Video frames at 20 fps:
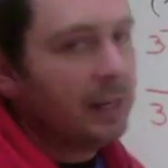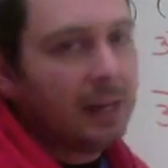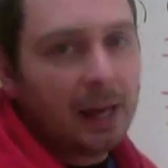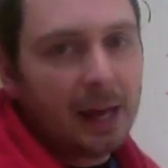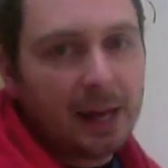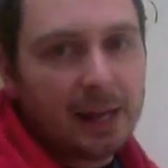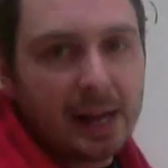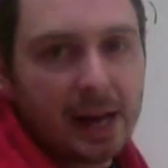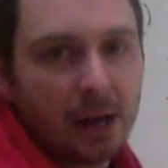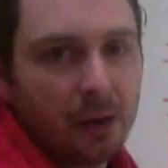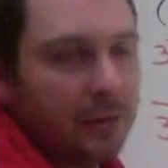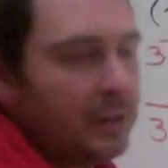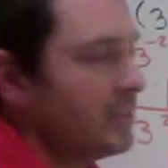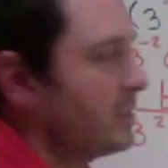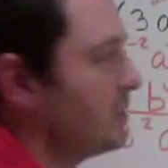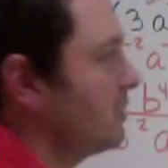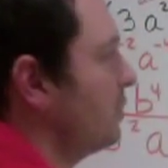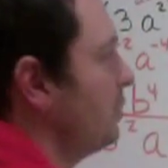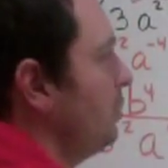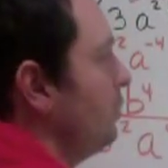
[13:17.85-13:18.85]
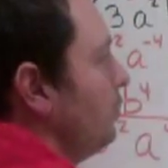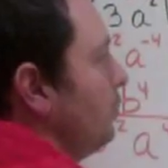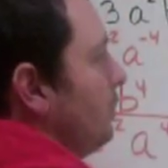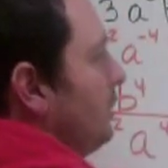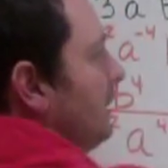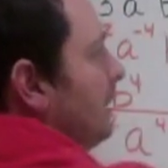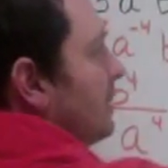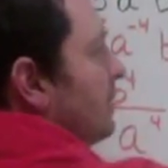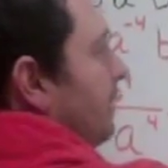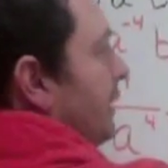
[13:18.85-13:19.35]
And now this 2
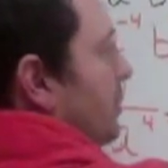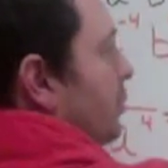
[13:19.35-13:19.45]
needs to make